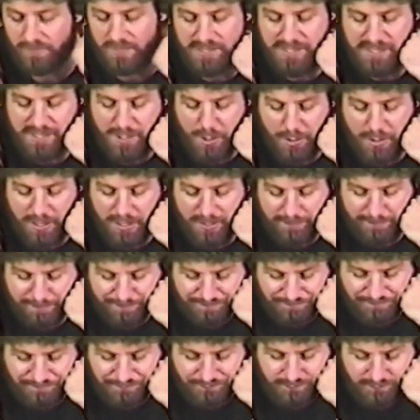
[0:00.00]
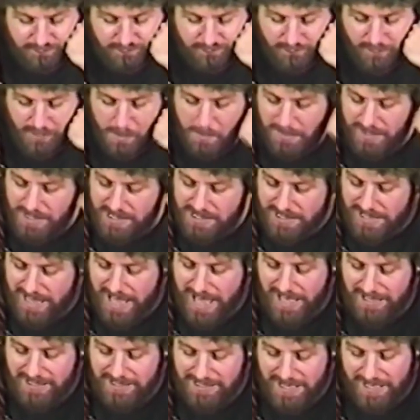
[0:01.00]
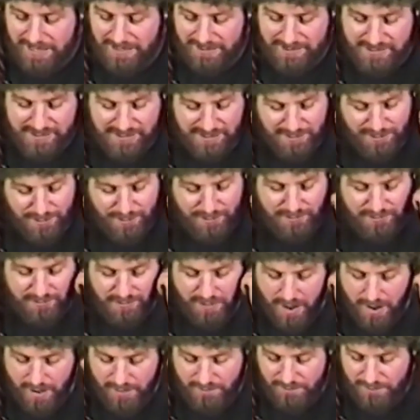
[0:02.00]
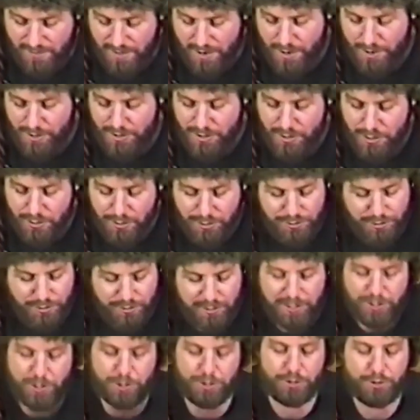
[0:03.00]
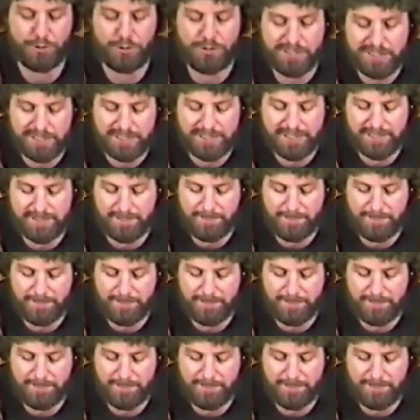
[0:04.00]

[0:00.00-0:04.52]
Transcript: So, um, but this last sentence here, they are usually hurt,